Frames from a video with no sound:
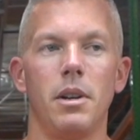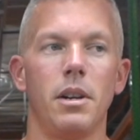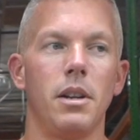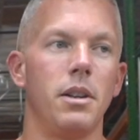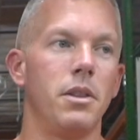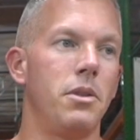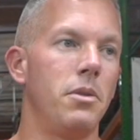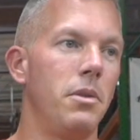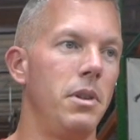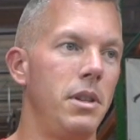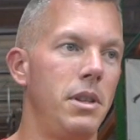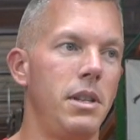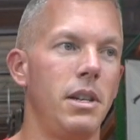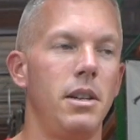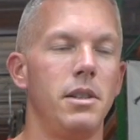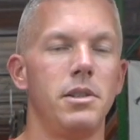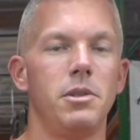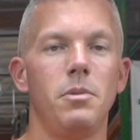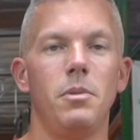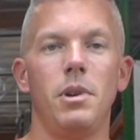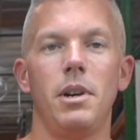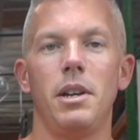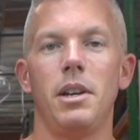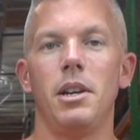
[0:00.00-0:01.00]
I got a
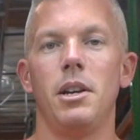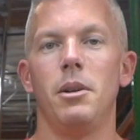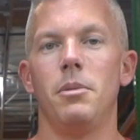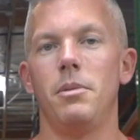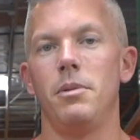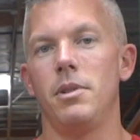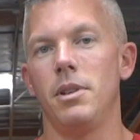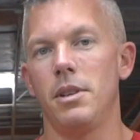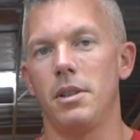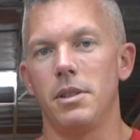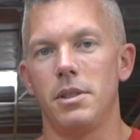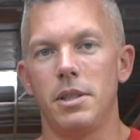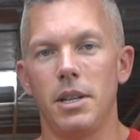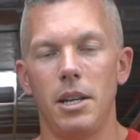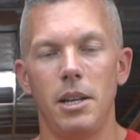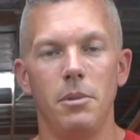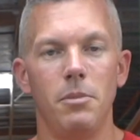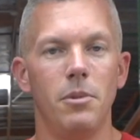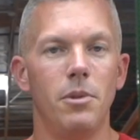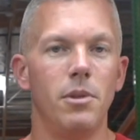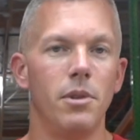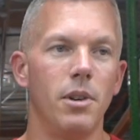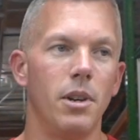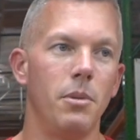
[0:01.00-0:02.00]
3,000 watt amp, it could take
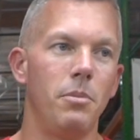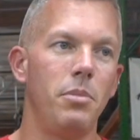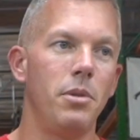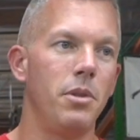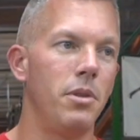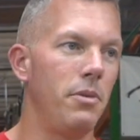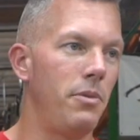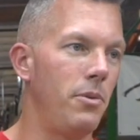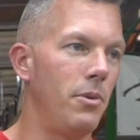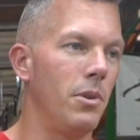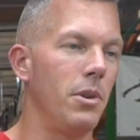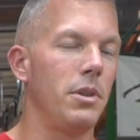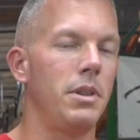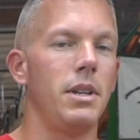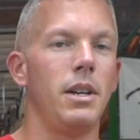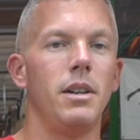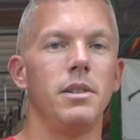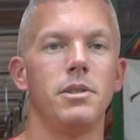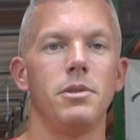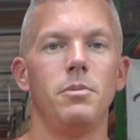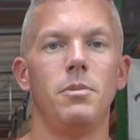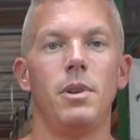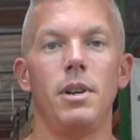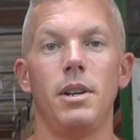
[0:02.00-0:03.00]
more. I put a
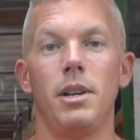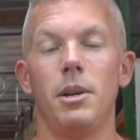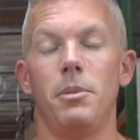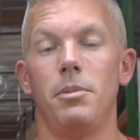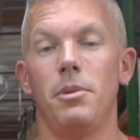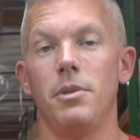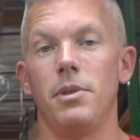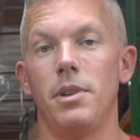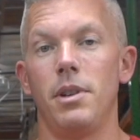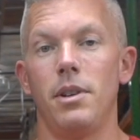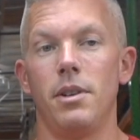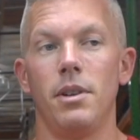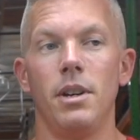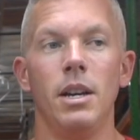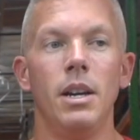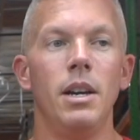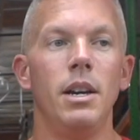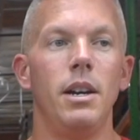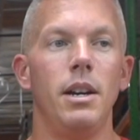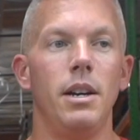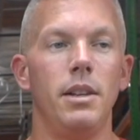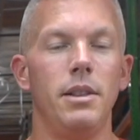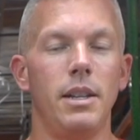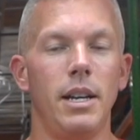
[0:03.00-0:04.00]
4,000 watt amp on there,
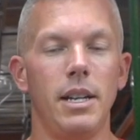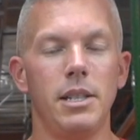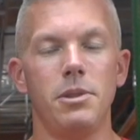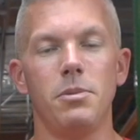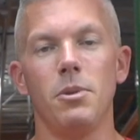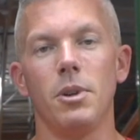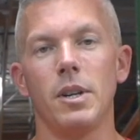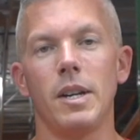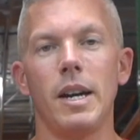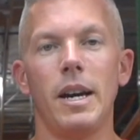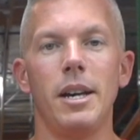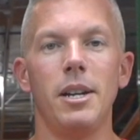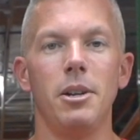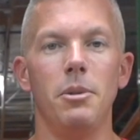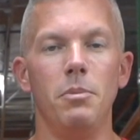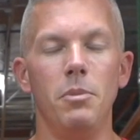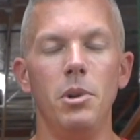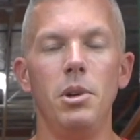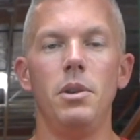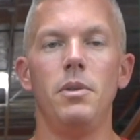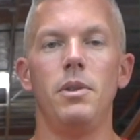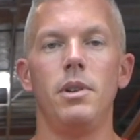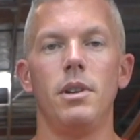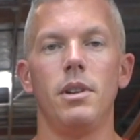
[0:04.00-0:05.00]
and that's what got it
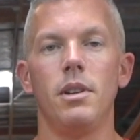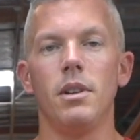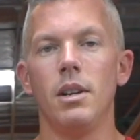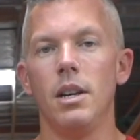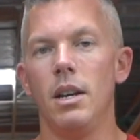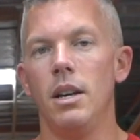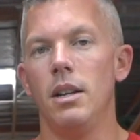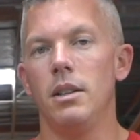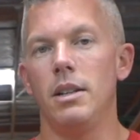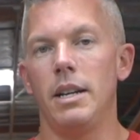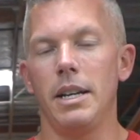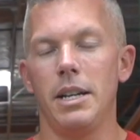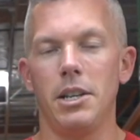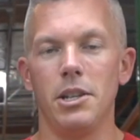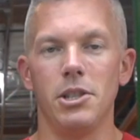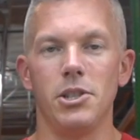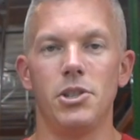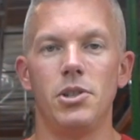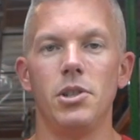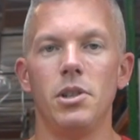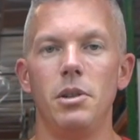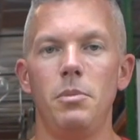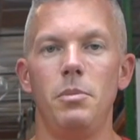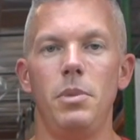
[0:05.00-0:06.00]
moving like it
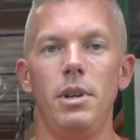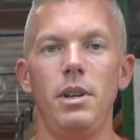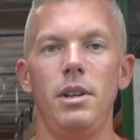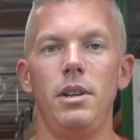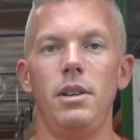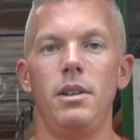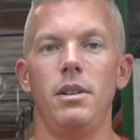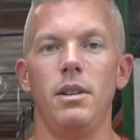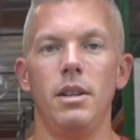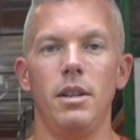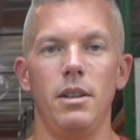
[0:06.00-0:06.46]
should be.